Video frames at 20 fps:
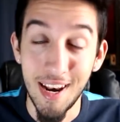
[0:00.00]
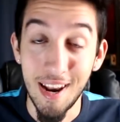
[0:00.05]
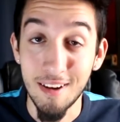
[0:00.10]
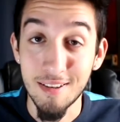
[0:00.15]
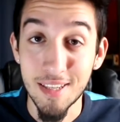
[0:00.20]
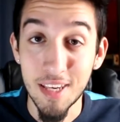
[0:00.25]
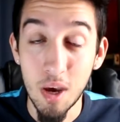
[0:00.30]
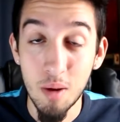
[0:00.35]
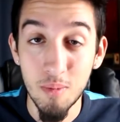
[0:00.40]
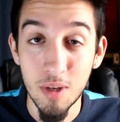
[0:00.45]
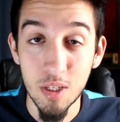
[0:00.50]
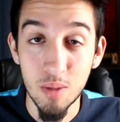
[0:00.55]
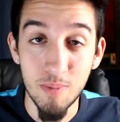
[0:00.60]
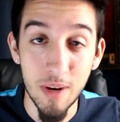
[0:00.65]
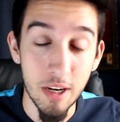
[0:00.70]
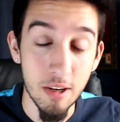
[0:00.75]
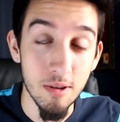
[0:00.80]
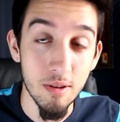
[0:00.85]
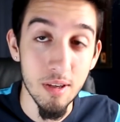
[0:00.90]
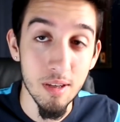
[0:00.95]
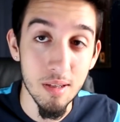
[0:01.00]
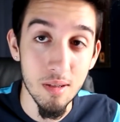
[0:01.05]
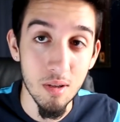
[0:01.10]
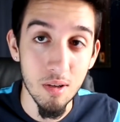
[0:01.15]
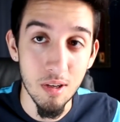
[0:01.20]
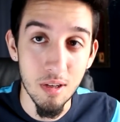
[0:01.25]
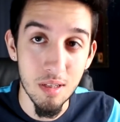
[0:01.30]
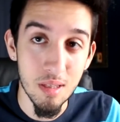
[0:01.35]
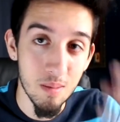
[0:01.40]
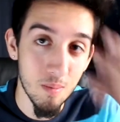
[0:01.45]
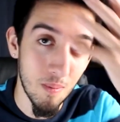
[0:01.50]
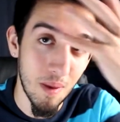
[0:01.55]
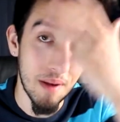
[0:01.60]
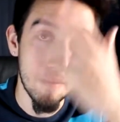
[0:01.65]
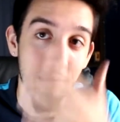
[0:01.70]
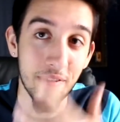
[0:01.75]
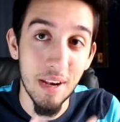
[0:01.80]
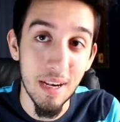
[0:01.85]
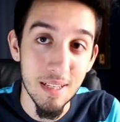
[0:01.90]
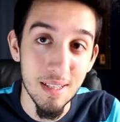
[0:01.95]
And now see how much better this looks. My
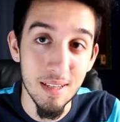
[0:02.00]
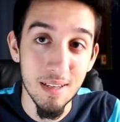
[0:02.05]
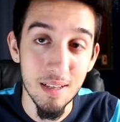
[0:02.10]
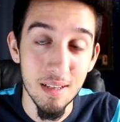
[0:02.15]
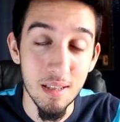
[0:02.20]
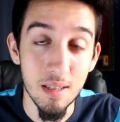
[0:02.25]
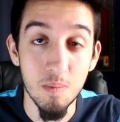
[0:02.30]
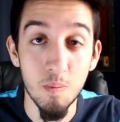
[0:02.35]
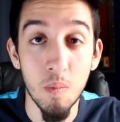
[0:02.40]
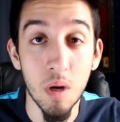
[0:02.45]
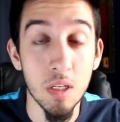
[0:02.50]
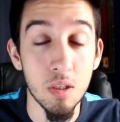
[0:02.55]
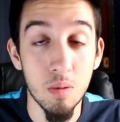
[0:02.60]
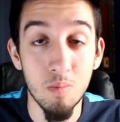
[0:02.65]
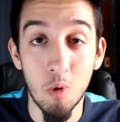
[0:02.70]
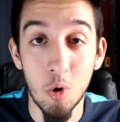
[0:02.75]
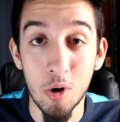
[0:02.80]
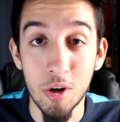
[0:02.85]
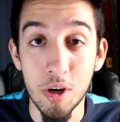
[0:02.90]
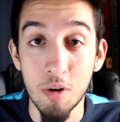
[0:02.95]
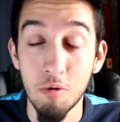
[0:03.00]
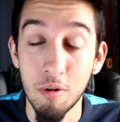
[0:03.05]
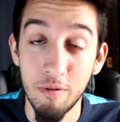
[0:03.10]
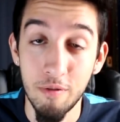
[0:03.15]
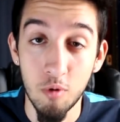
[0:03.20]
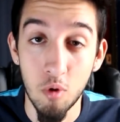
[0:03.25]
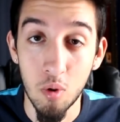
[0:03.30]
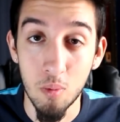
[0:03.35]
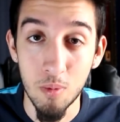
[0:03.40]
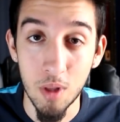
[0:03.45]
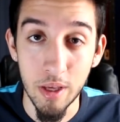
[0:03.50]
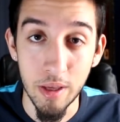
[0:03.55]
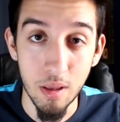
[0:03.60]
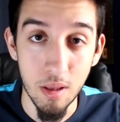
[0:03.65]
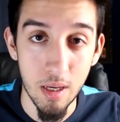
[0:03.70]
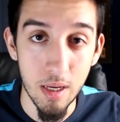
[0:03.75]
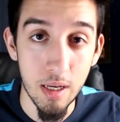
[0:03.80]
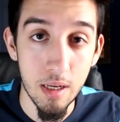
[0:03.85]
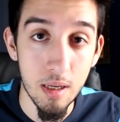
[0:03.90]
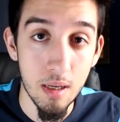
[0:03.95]
face is much more uniformly
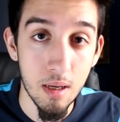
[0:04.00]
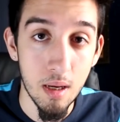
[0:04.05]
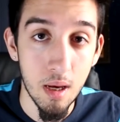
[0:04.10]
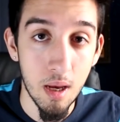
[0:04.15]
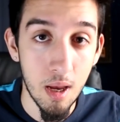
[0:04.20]
lit.